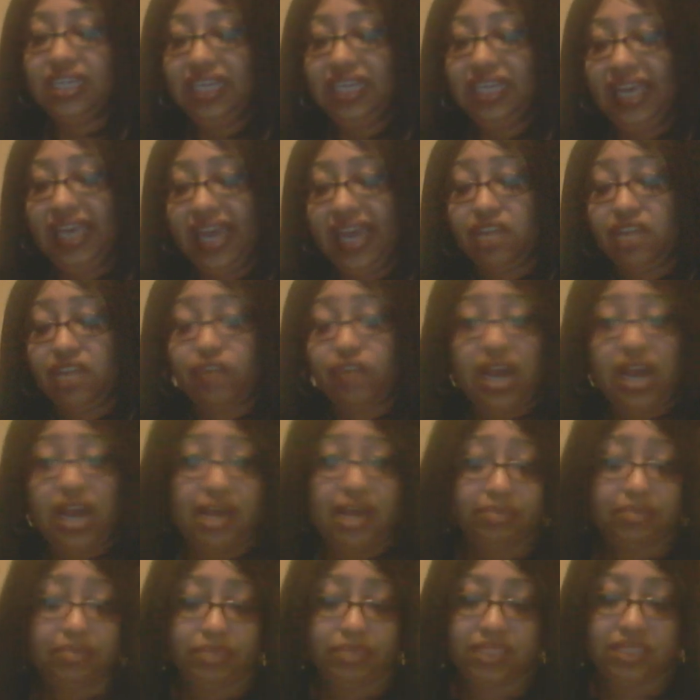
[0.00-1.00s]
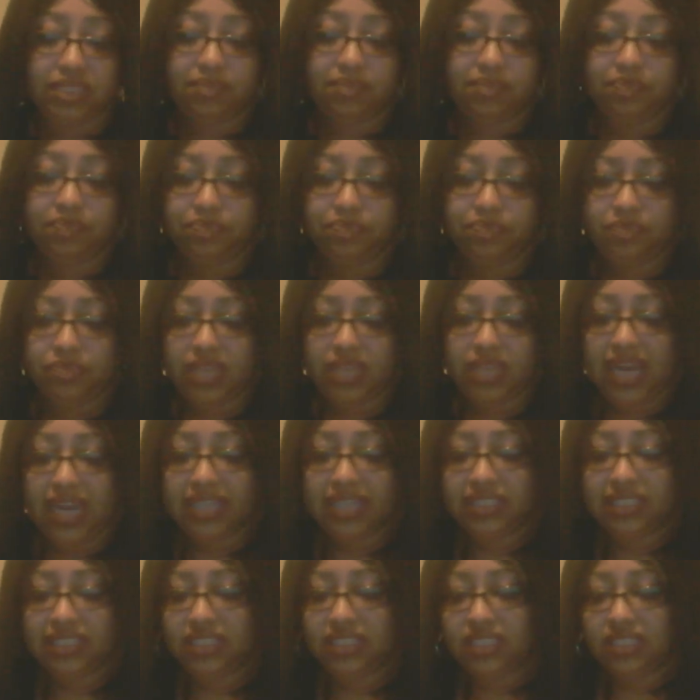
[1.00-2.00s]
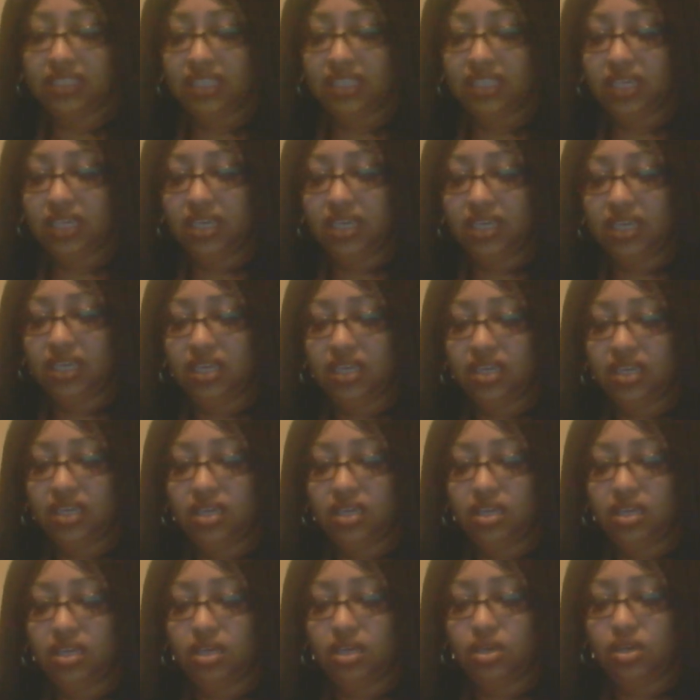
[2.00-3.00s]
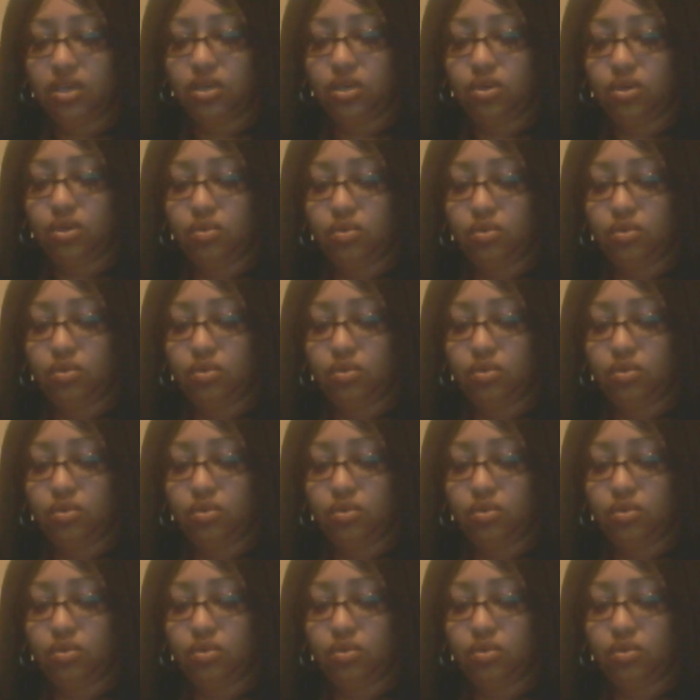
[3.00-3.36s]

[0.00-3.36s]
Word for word: Leanne Rimes. I see...